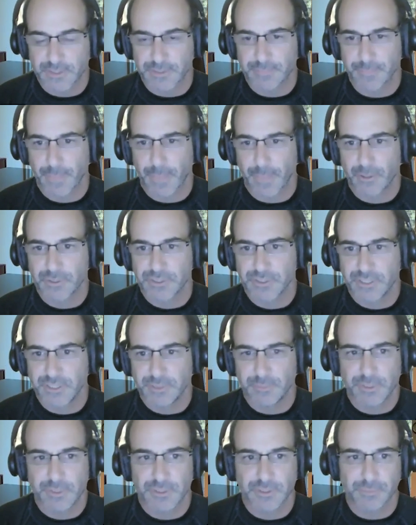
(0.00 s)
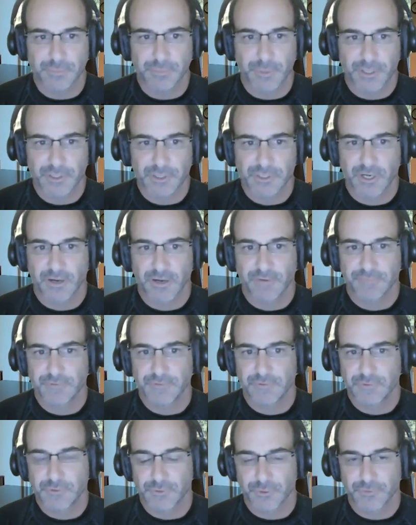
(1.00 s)
Our team is Microsoft
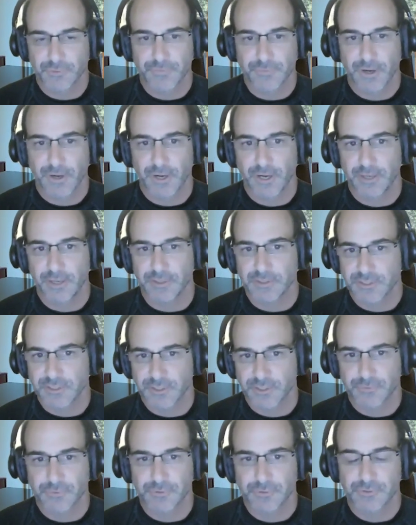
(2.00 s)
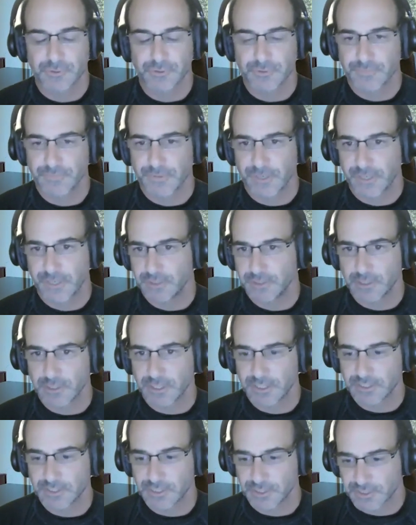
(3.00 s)
certified and Salesforce certified and
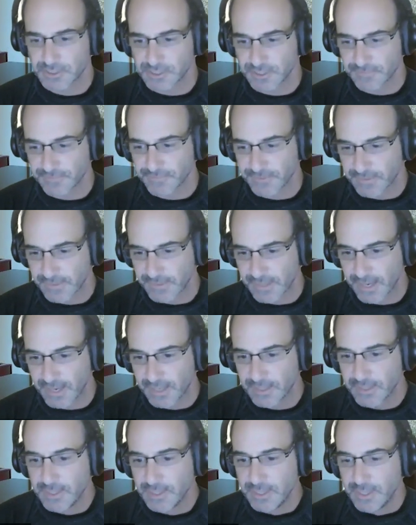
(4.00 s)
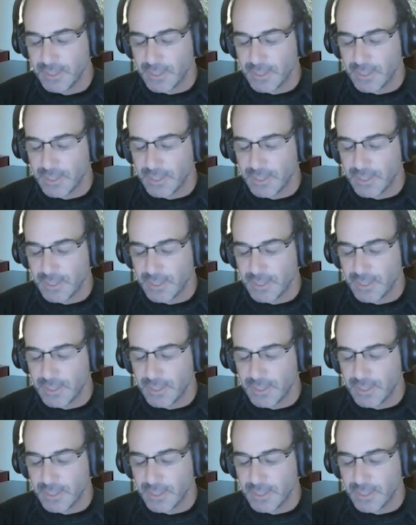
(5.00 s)
all kinds of good stuff like that.